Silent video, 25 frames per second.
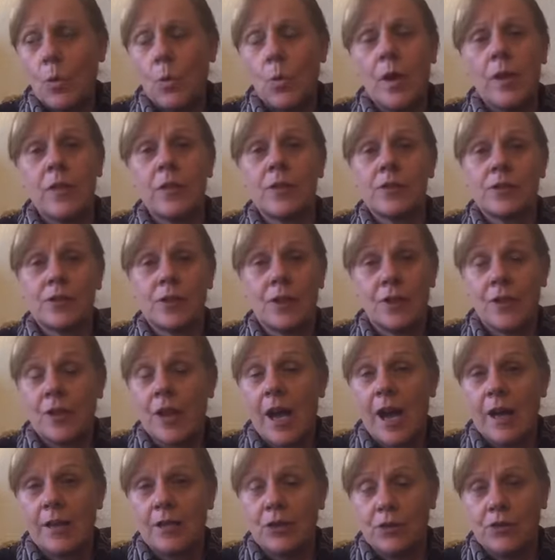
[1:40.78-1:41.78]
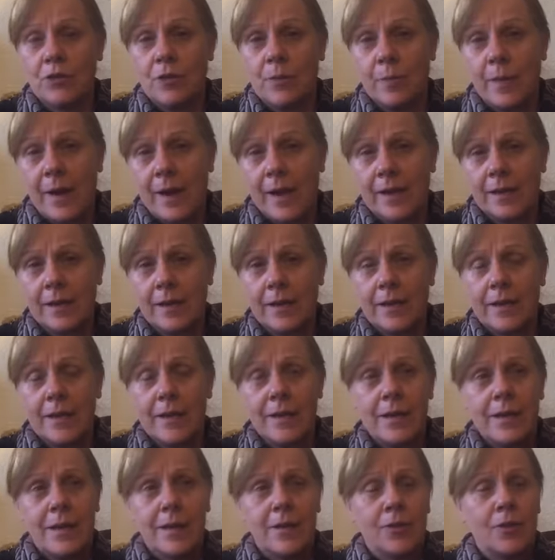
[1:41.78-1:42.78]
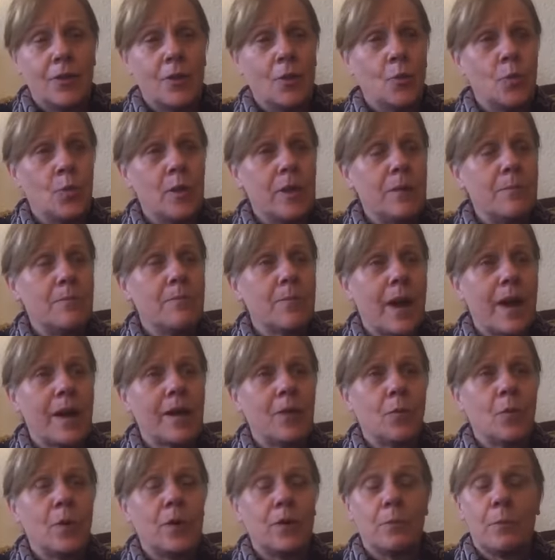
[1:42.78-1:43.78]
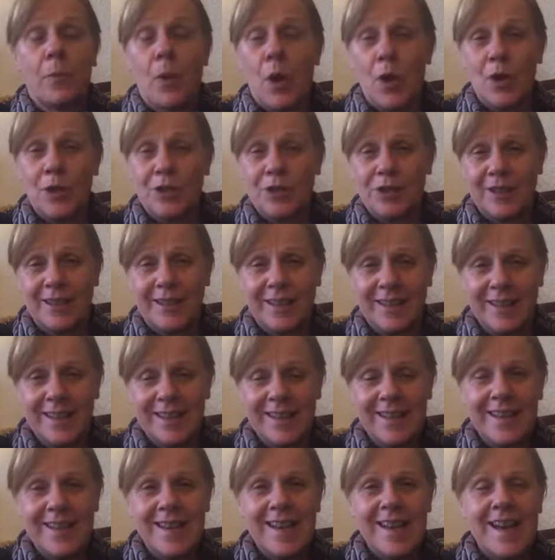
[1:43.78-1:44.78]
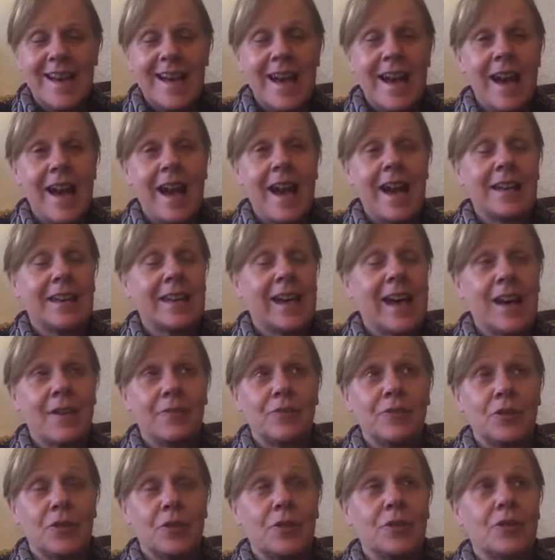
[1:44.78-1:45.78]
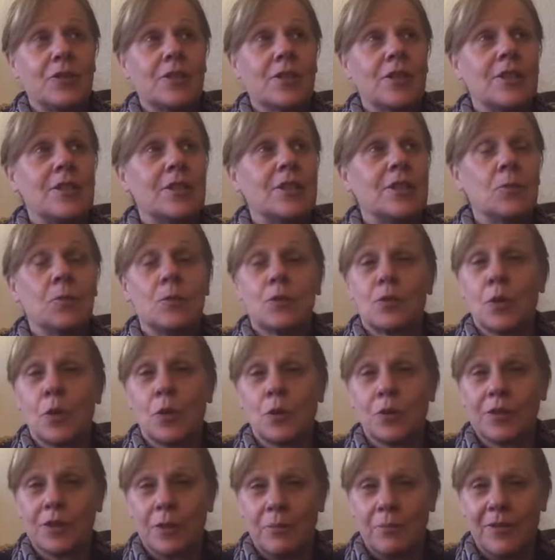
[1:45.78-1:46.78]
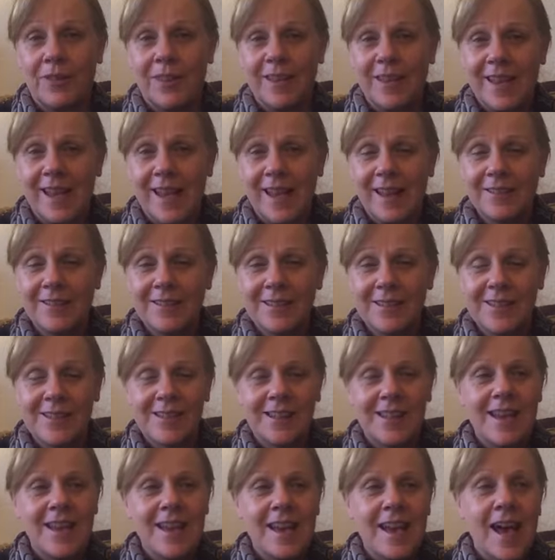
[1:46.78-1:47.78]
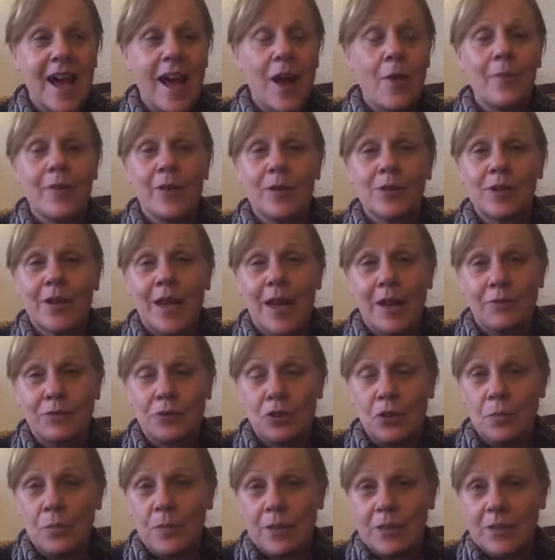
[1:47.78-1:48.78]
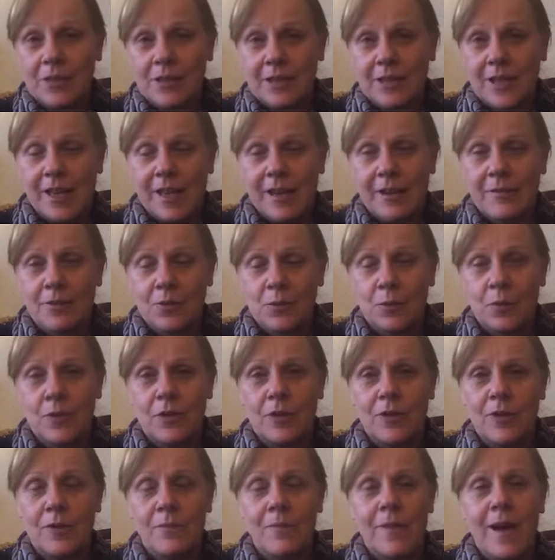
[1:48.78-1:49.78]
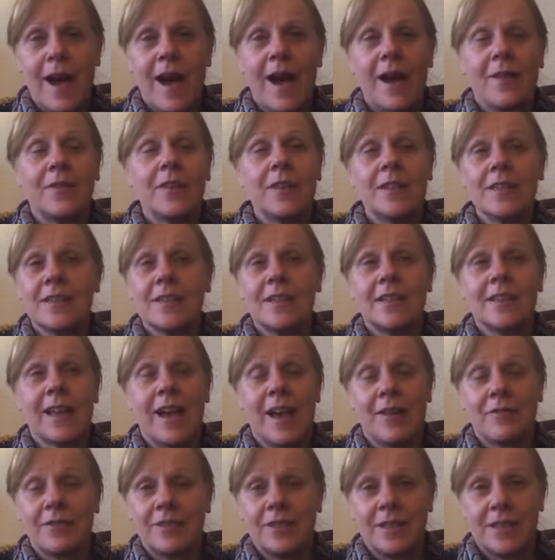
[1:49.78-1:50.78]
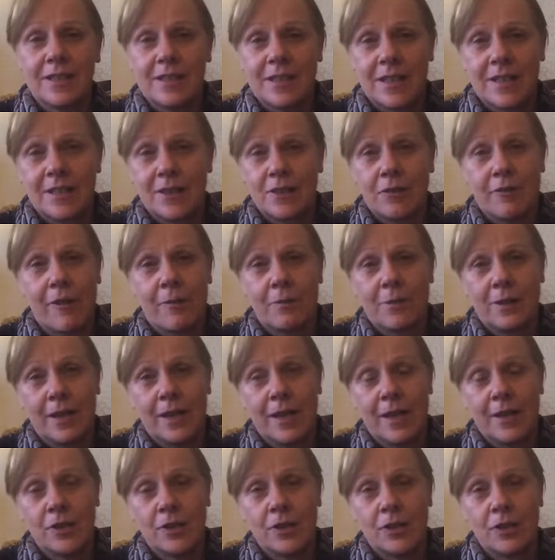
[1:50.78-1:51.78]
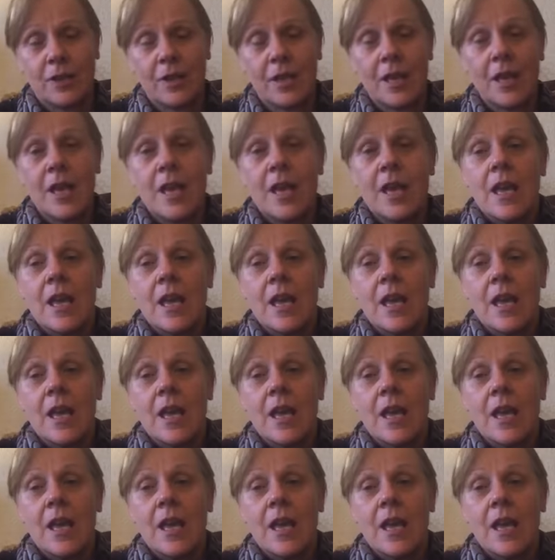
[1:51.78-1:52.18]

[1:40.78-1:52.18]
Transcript: with a certain high street bank that we bank with personally. And I have done since it was called something else. And we also have 2 business accounts with them, and they still haven't assessed our application.